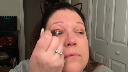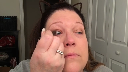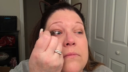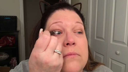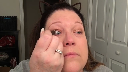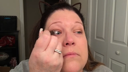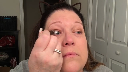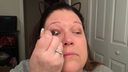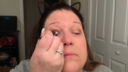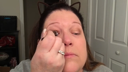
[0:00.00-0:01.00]

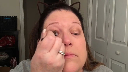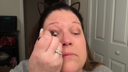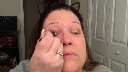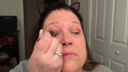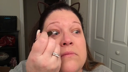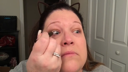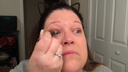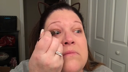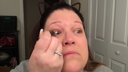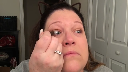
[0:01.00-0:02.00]

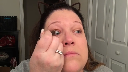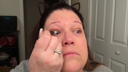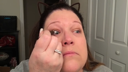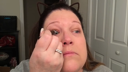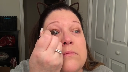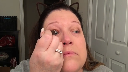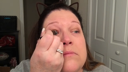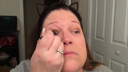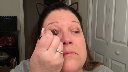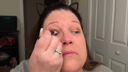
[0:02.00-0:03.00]

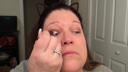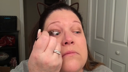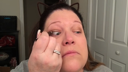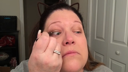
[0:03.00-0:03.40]
Nobody speaks.